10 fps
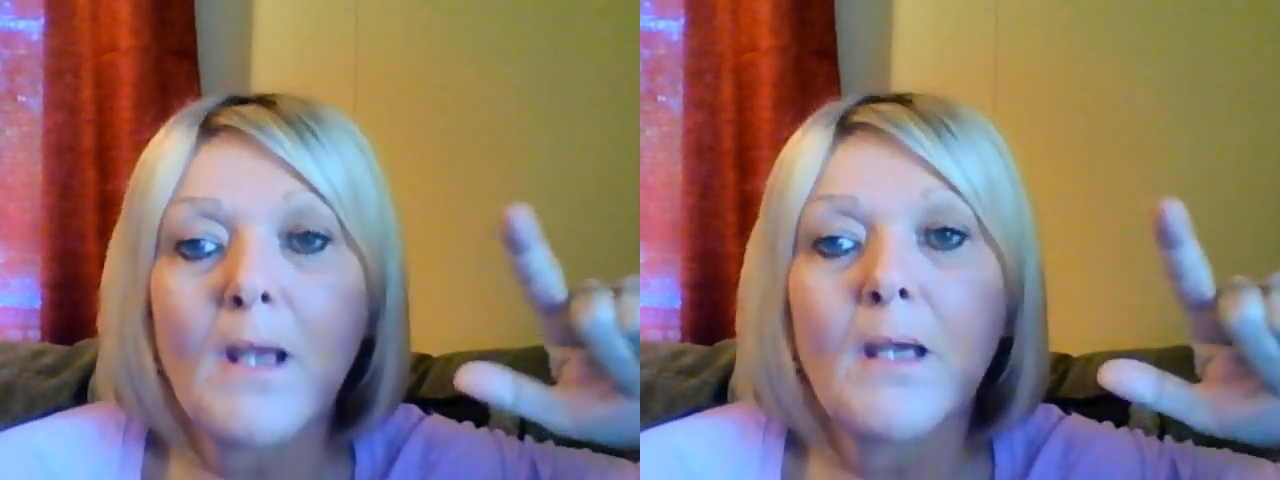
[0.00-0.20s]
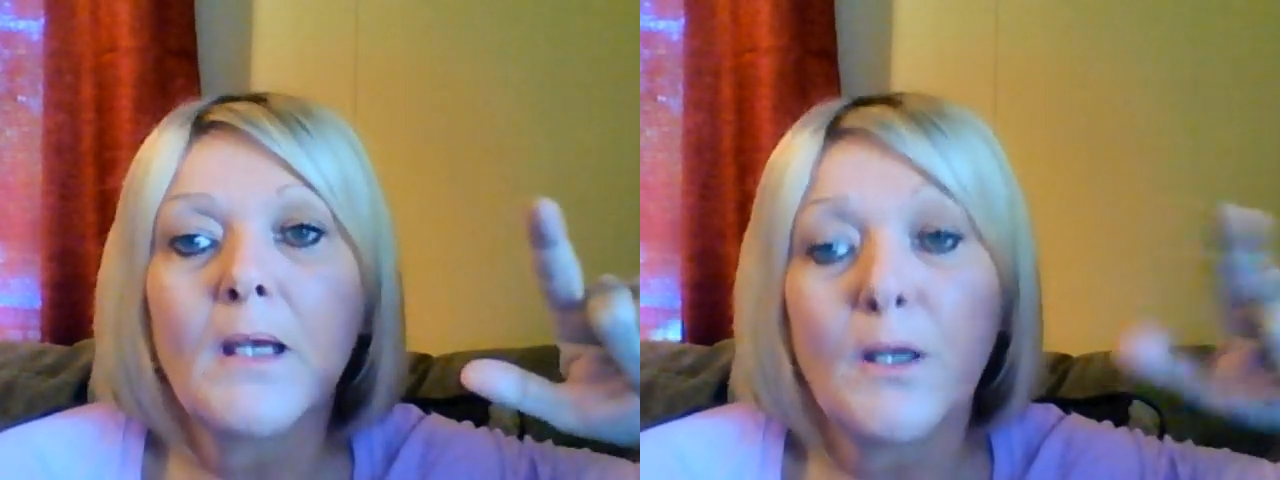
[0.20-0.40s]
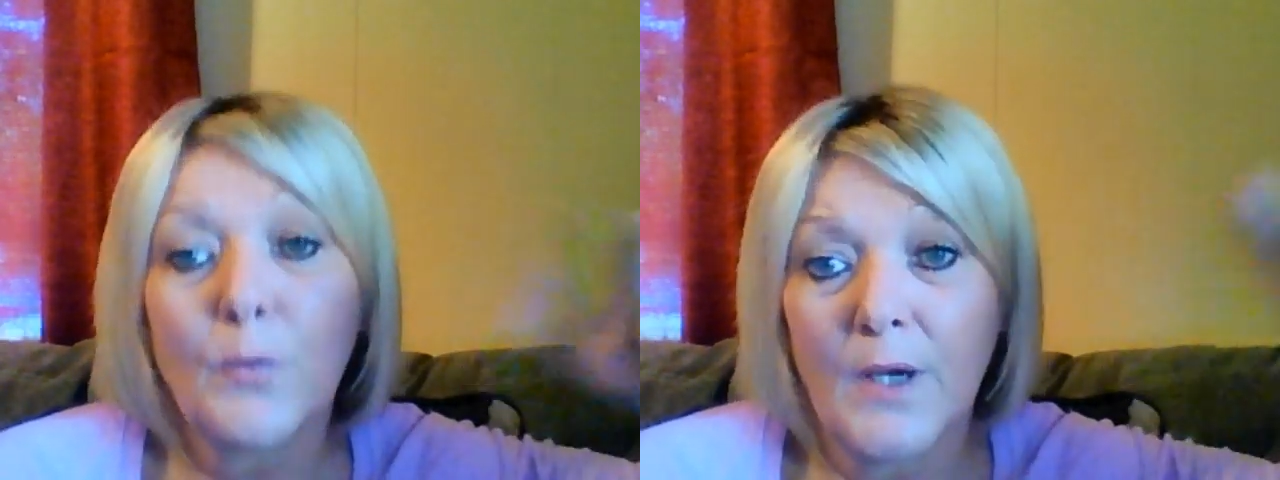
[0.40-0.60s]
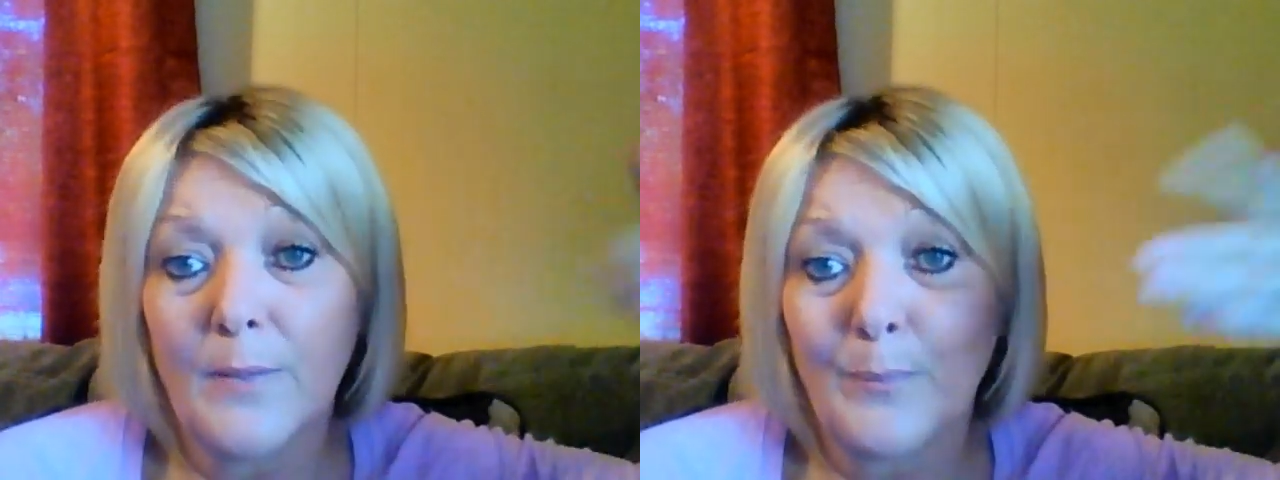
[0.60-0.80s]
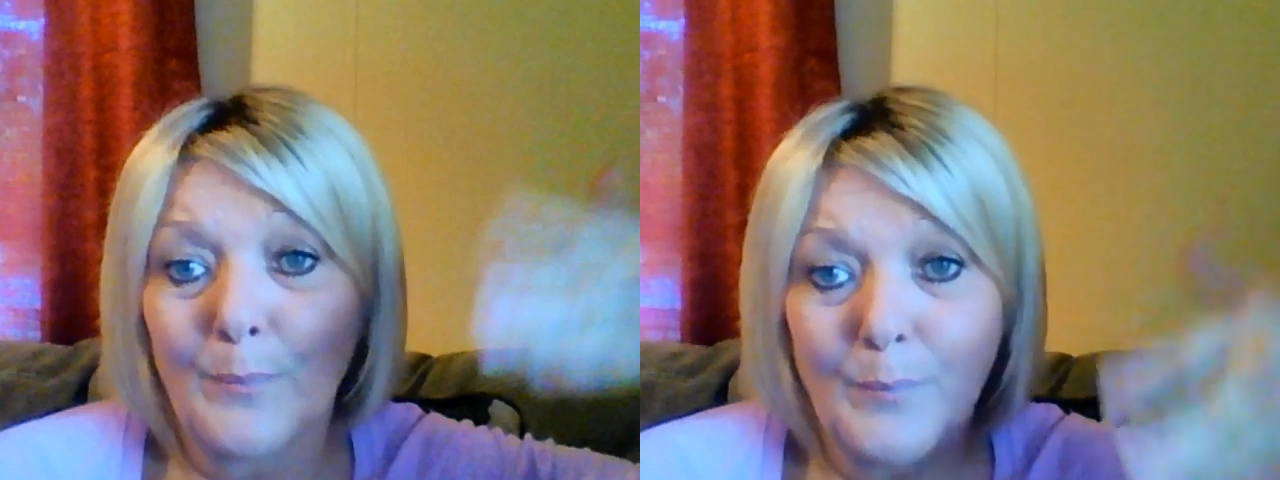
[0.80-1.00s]

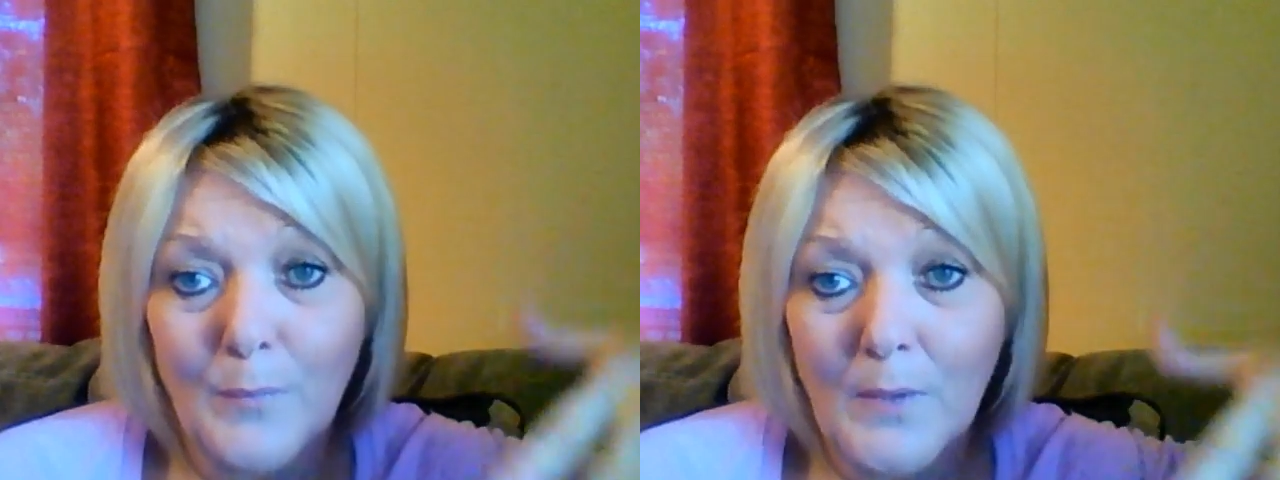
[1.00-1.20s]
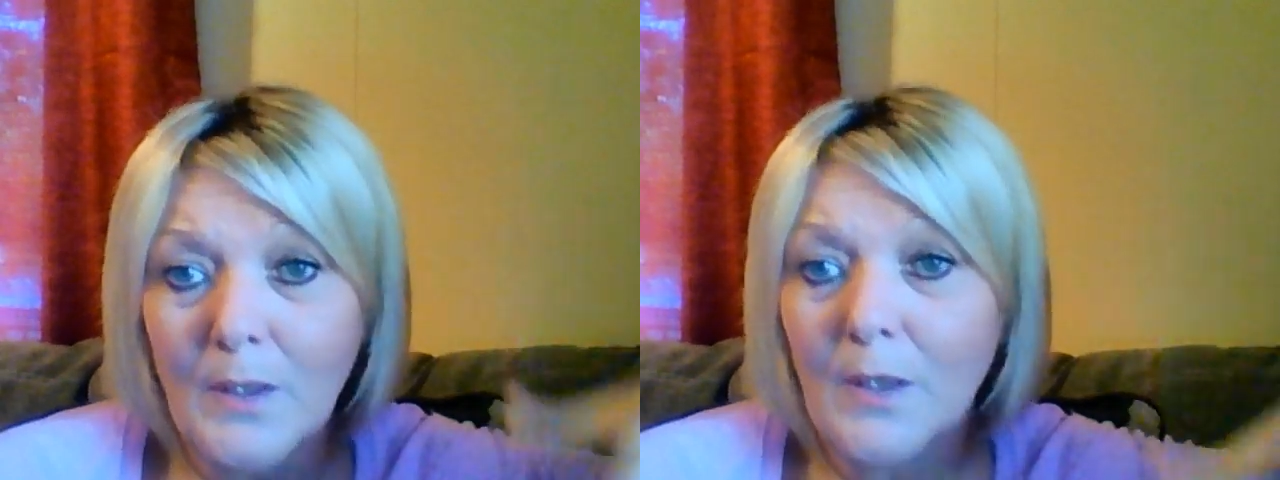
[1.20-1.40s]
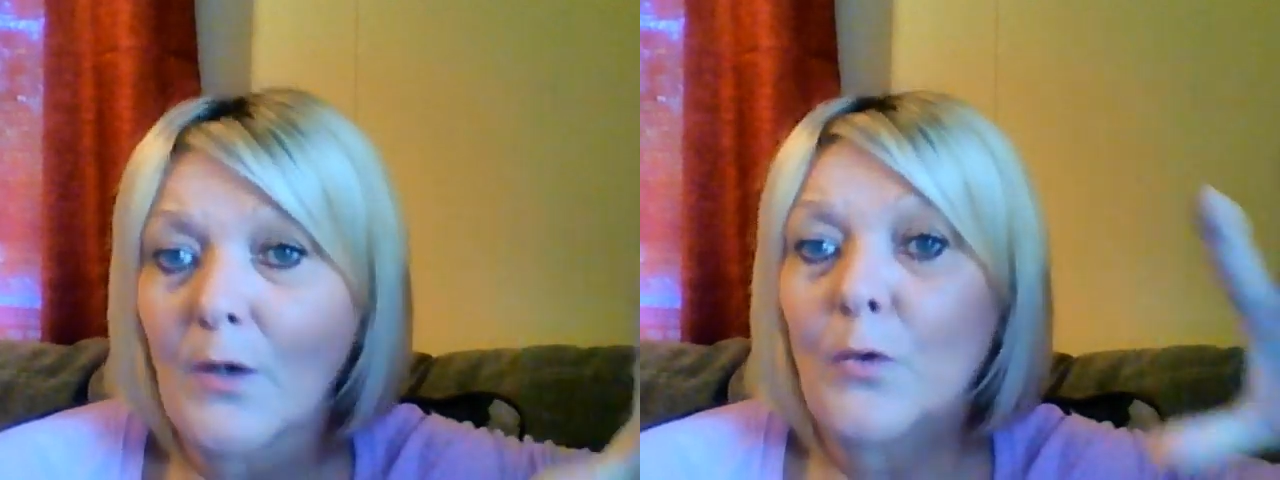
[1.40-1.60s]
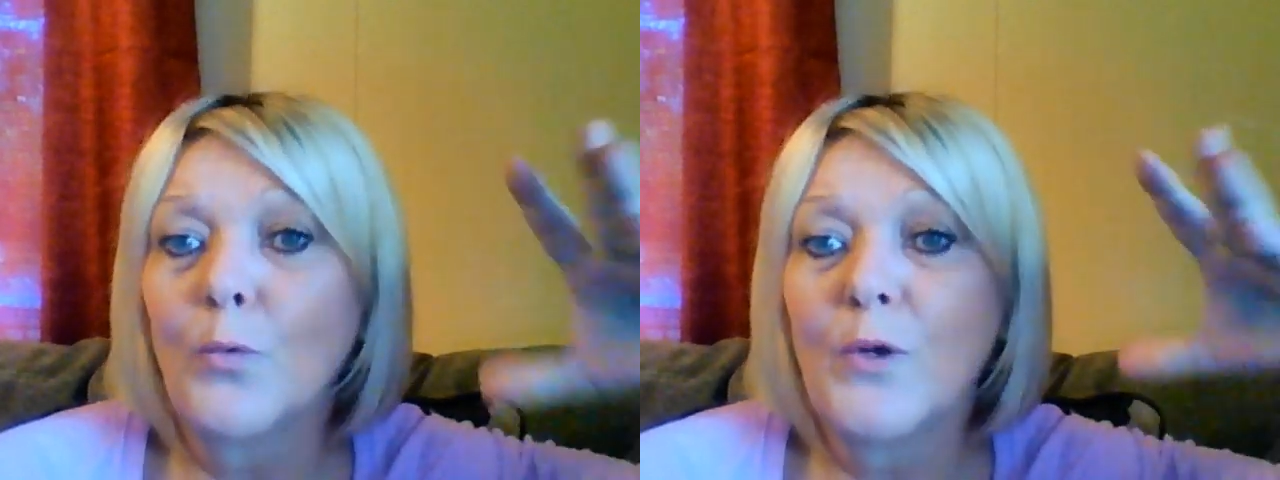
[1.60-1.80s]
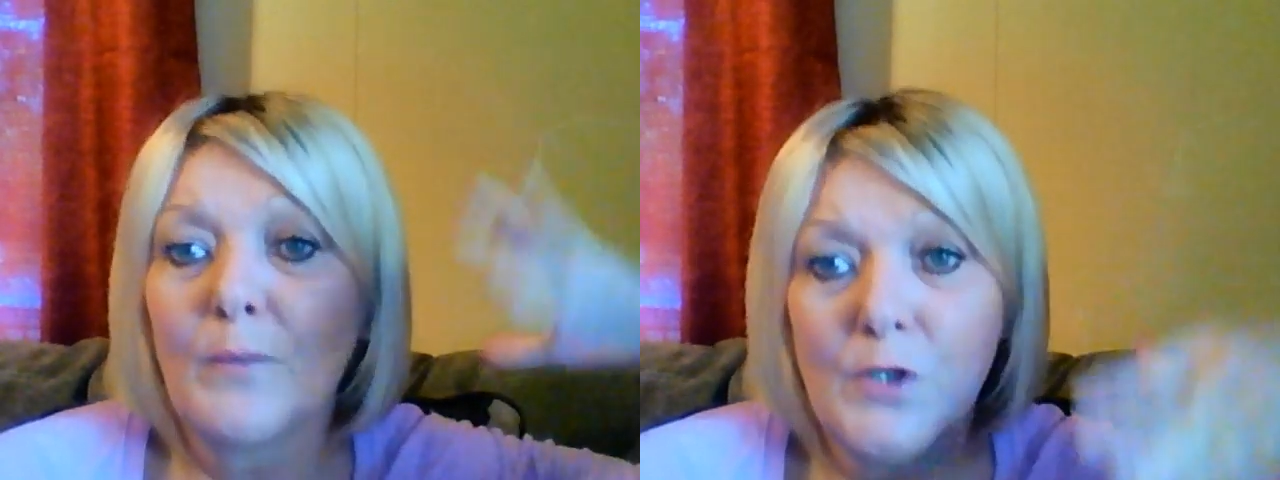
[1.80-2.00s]
anyway,
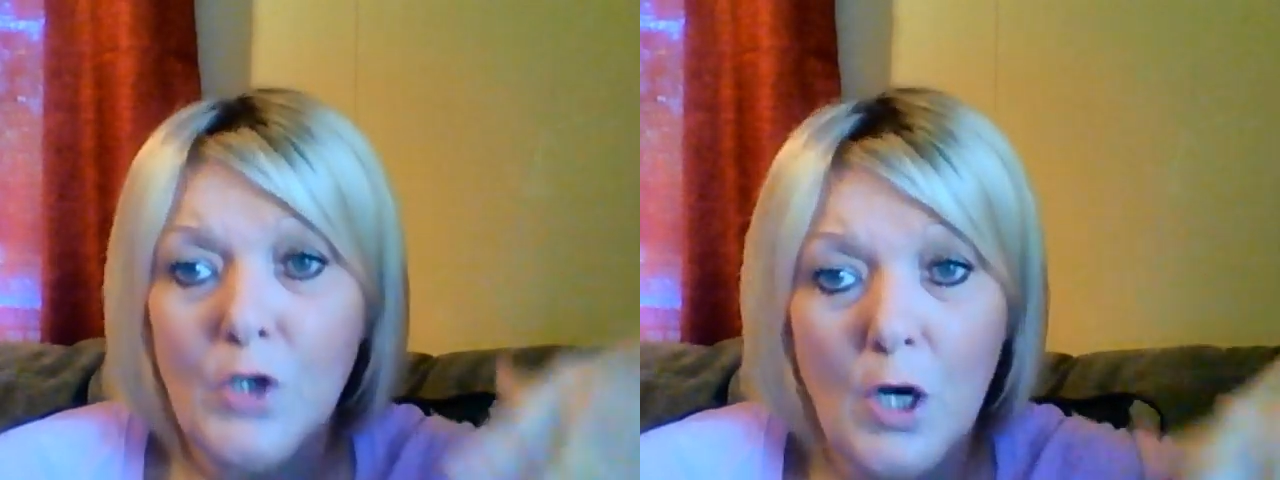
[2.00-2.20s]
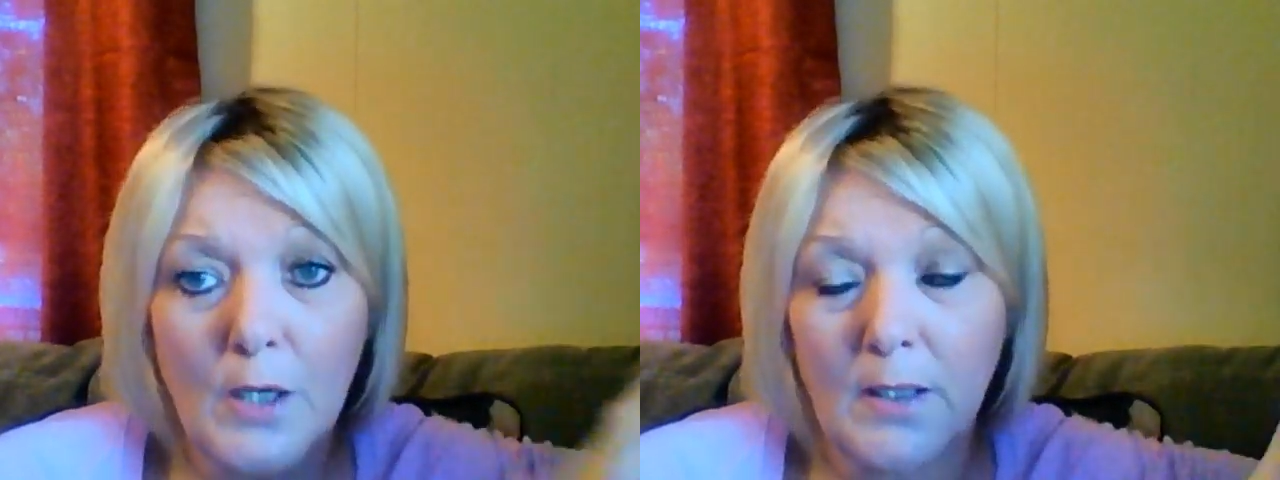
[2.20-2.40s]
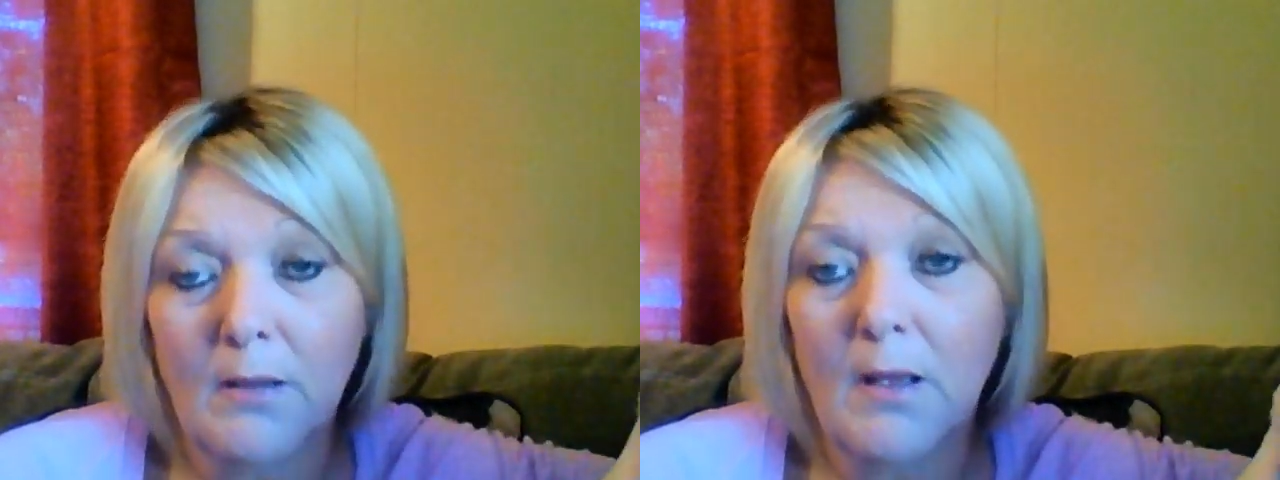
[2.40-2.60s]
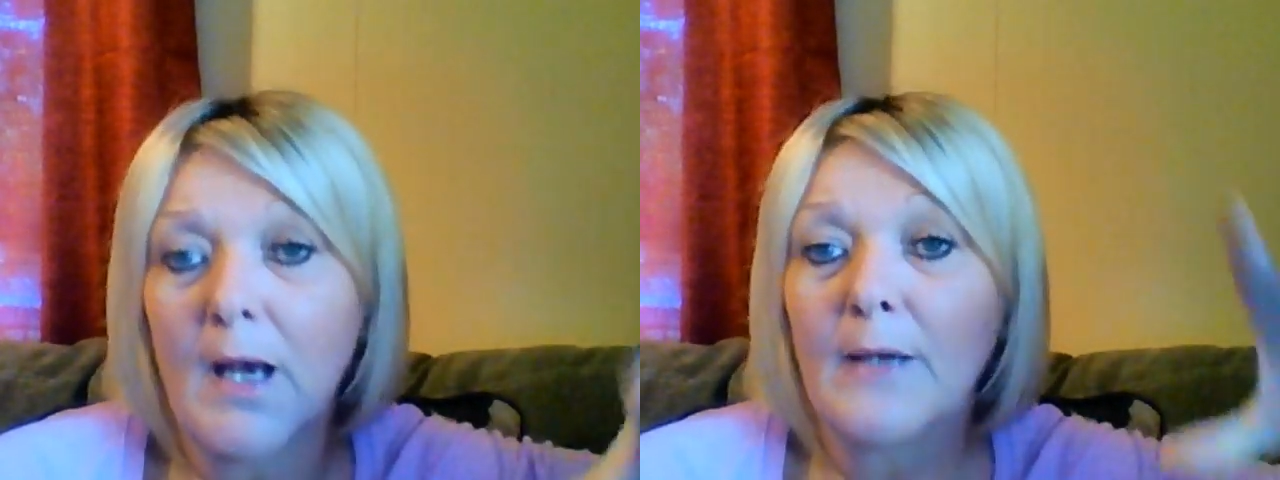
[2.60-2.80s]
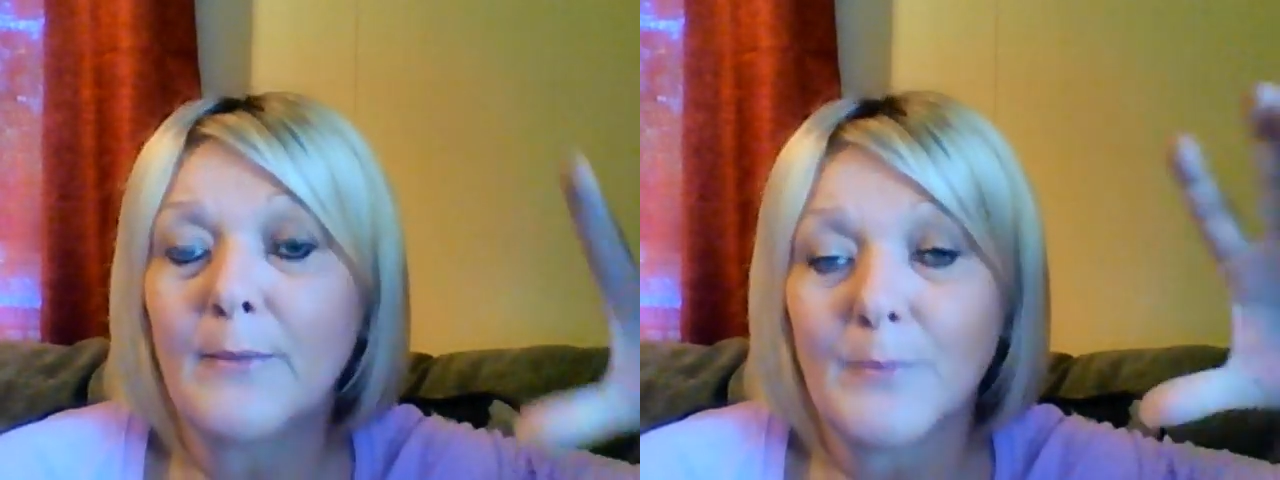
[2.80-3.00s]
we've been talking a lot